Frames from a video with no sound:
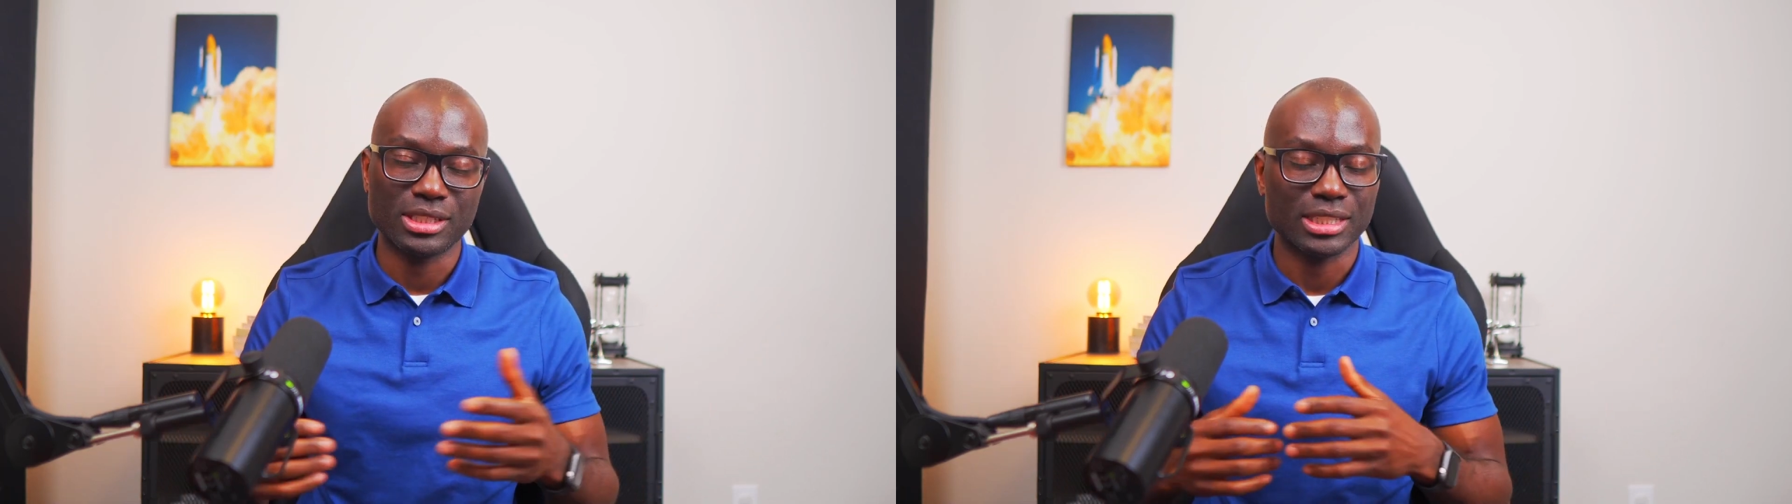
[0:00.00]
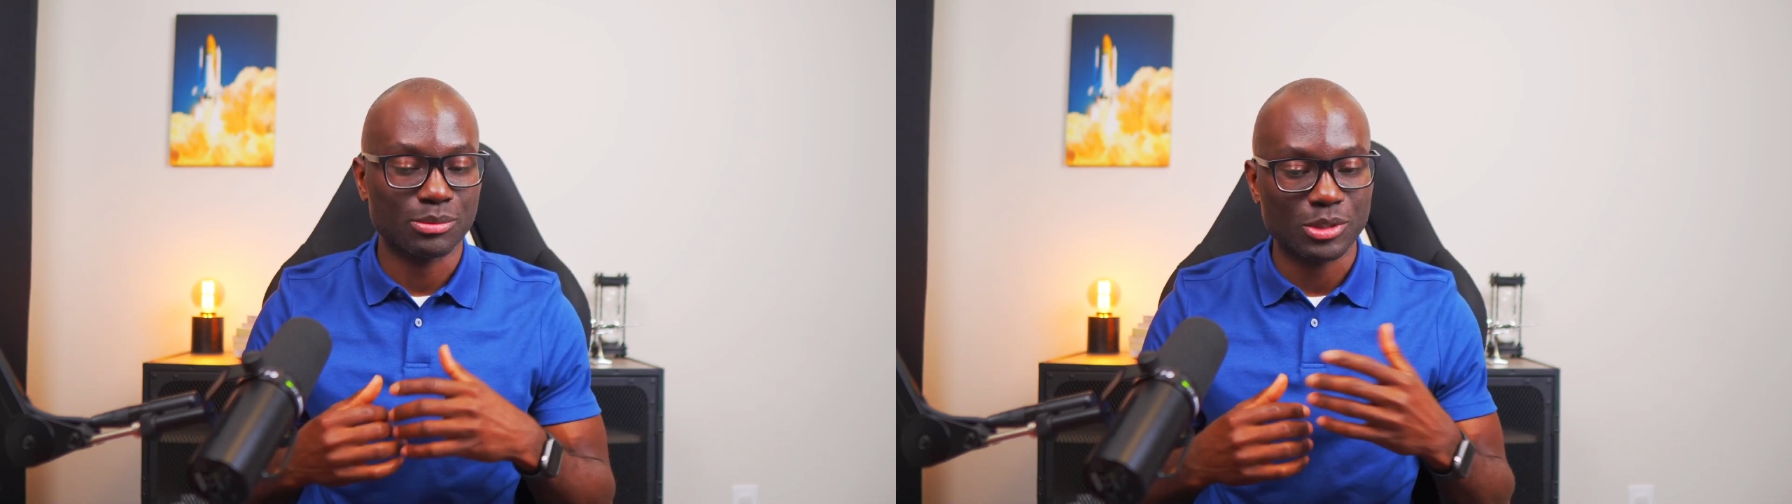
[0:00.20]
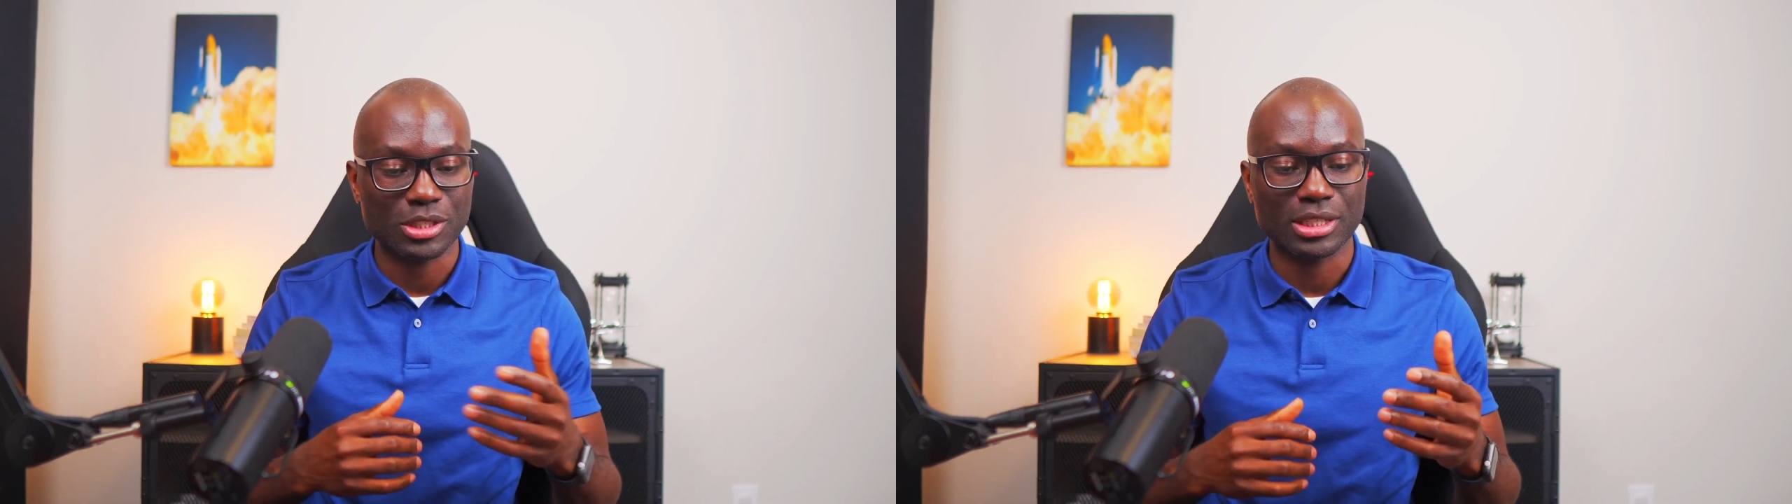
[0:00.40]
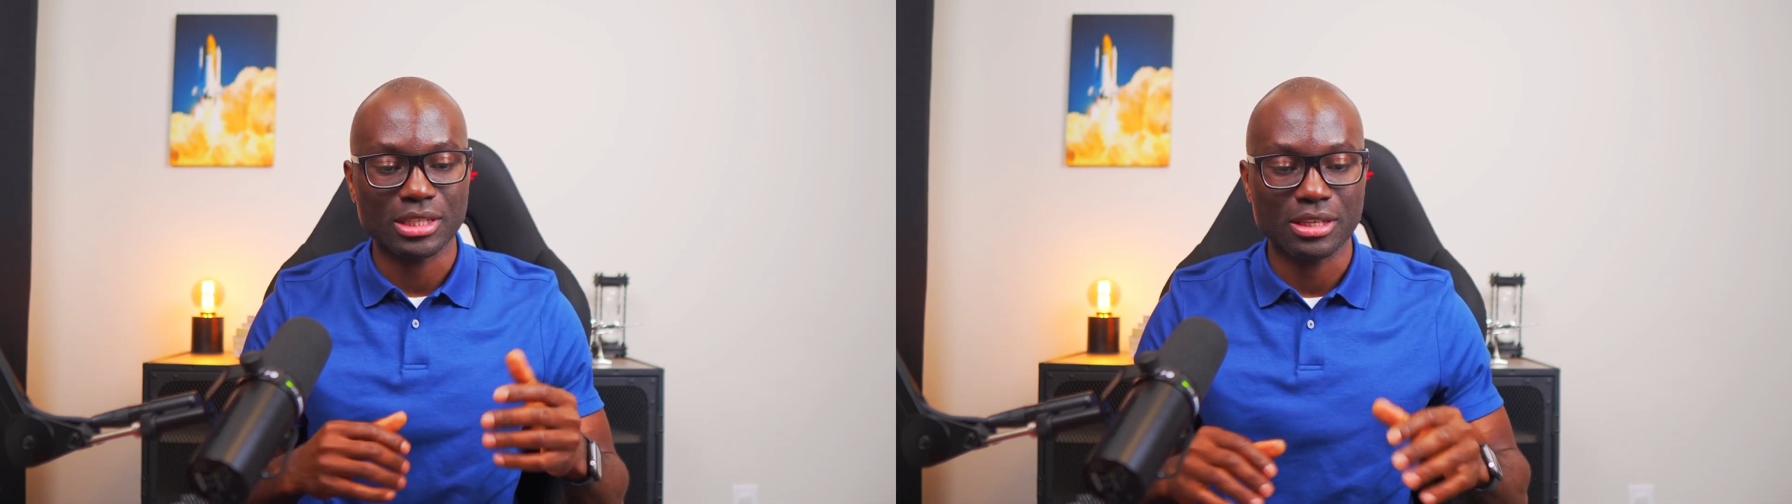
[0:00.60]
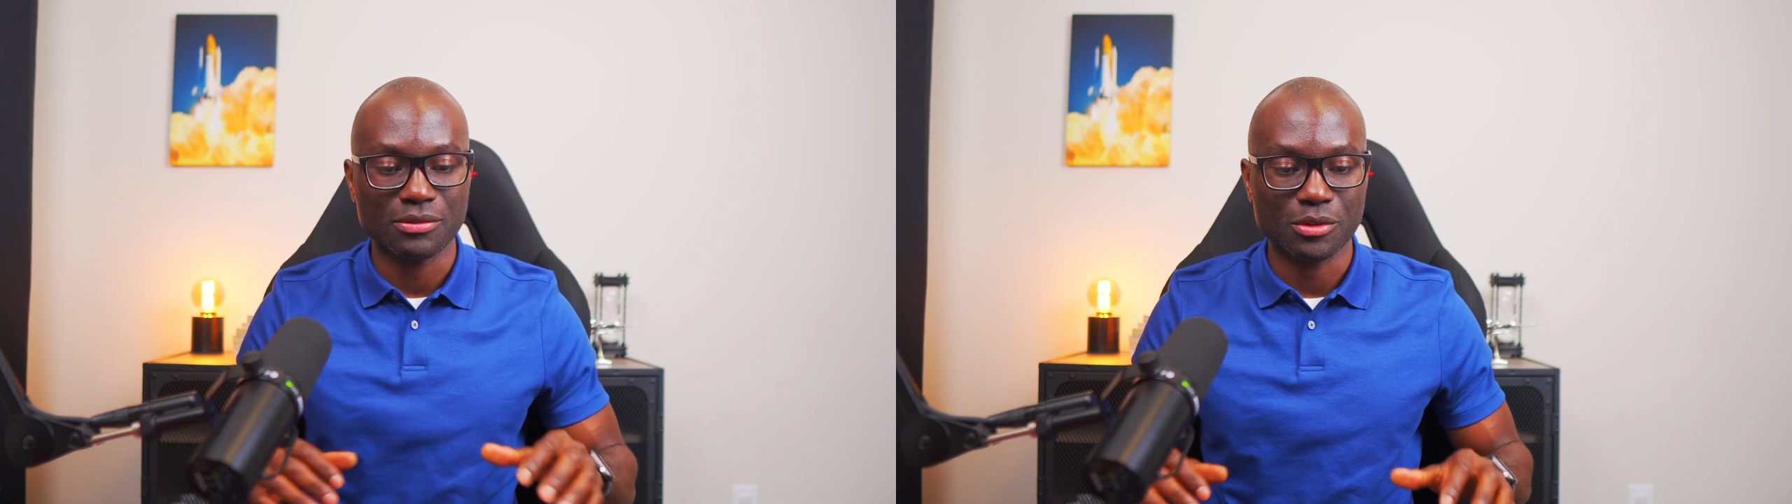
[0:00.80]
especially
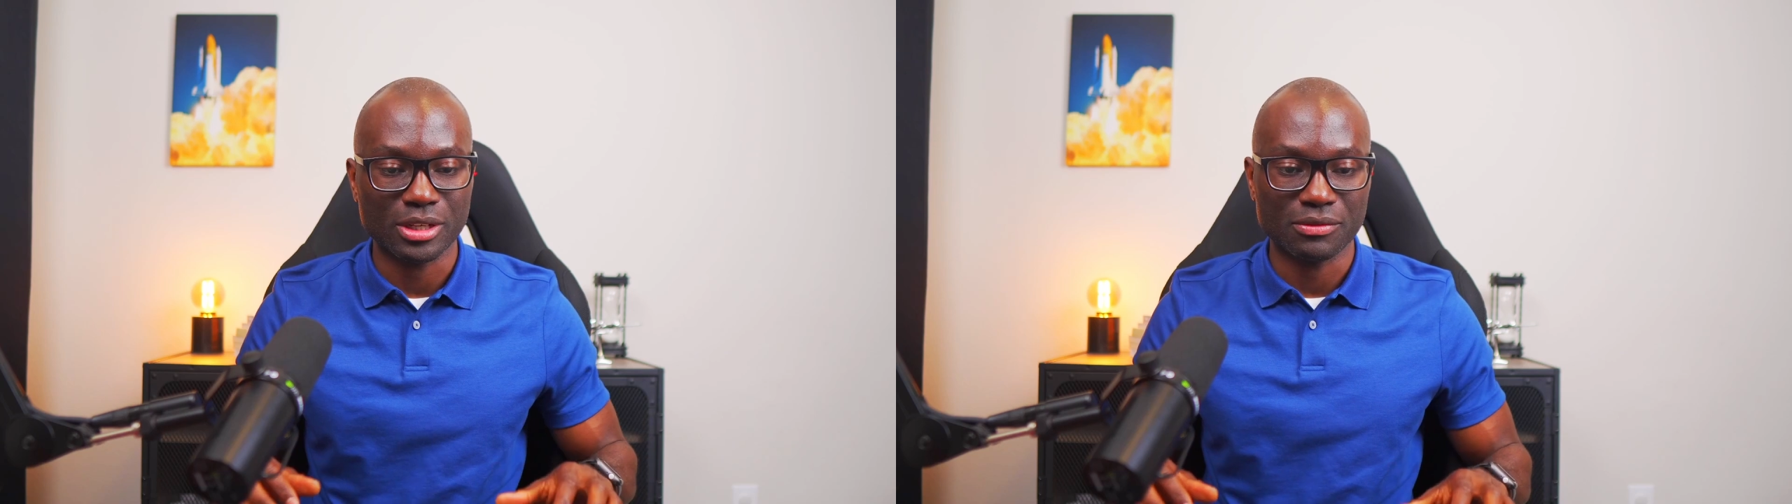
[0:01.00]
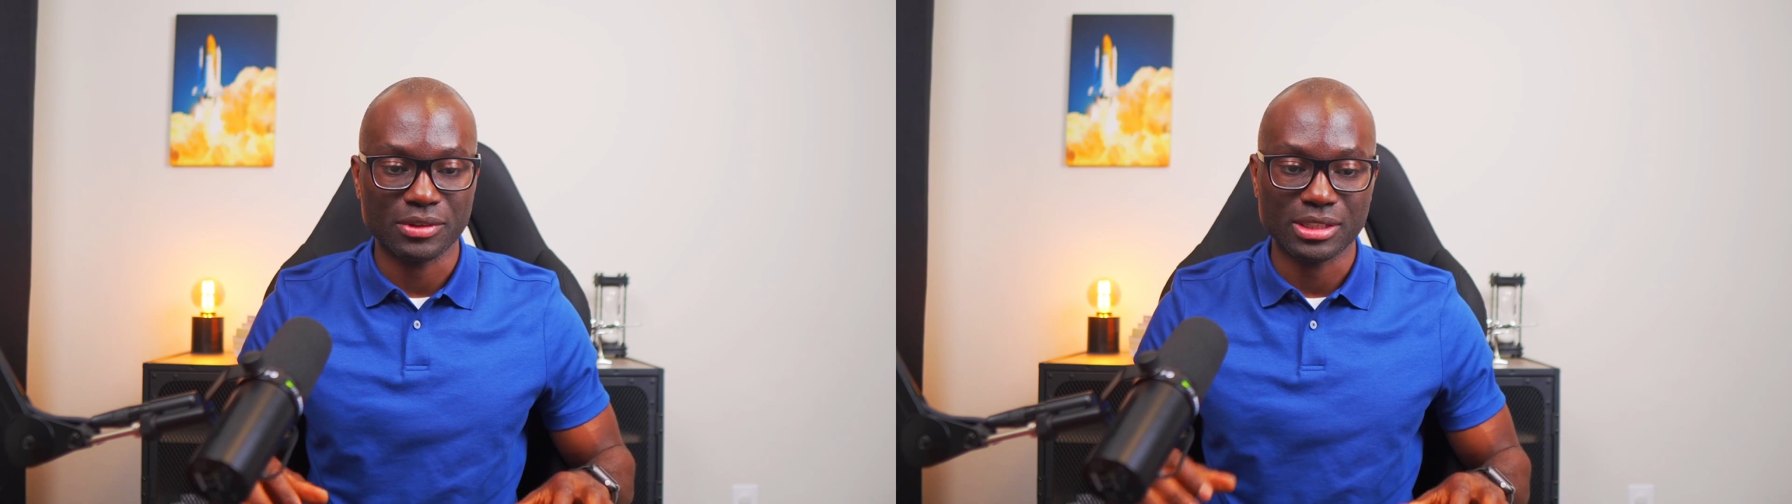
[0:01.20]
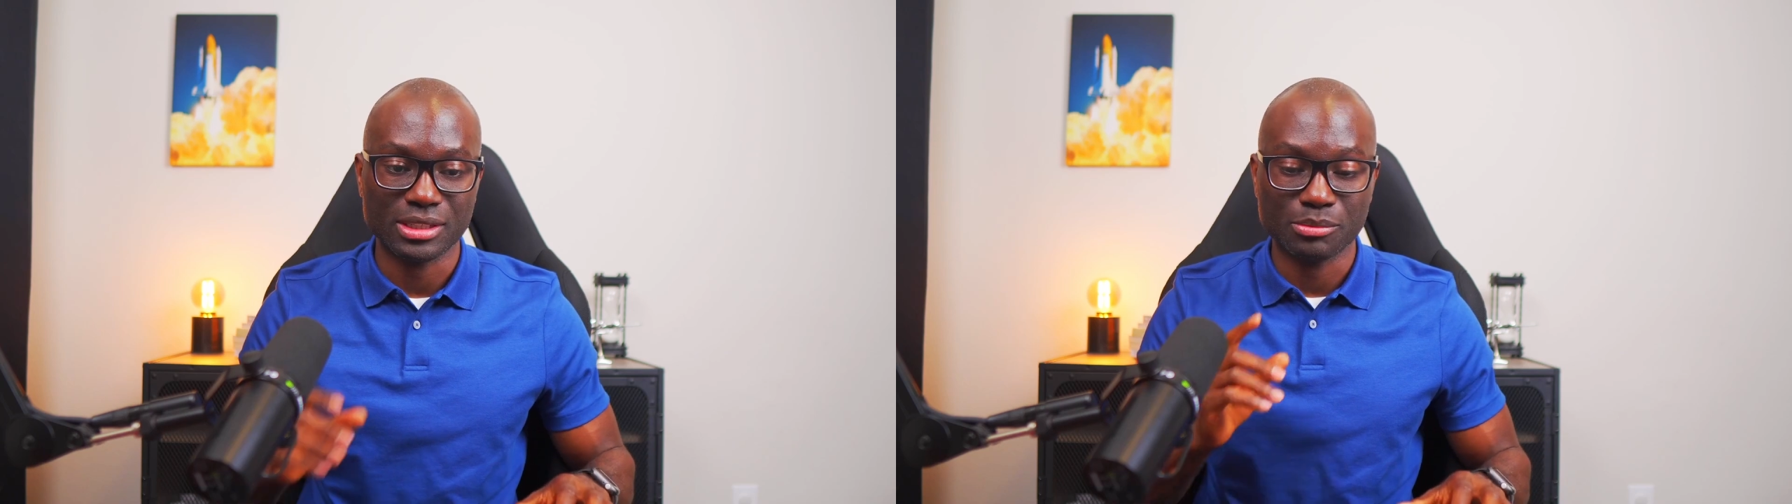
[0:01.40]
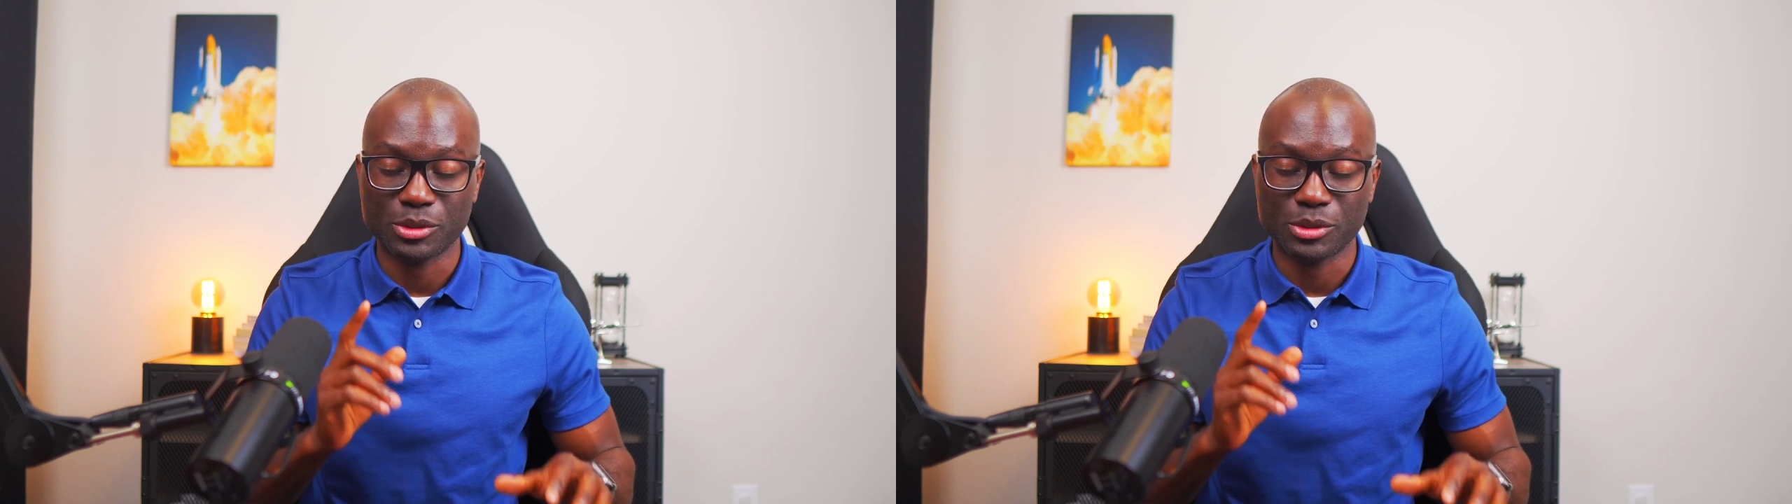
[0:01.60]
if you're investing.